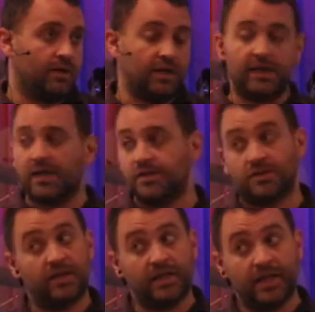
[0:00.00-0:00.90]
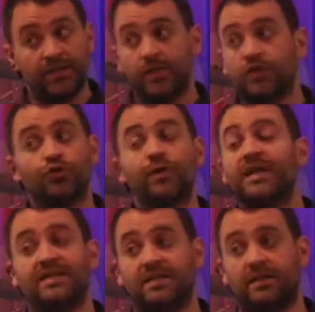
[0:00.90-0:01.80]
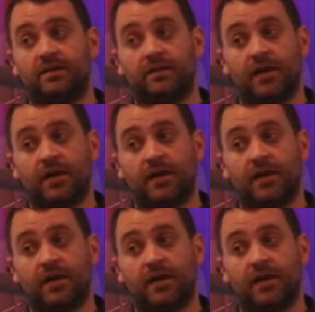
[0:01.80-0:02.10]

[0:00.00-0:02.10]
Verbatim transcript: He is in the Trinity.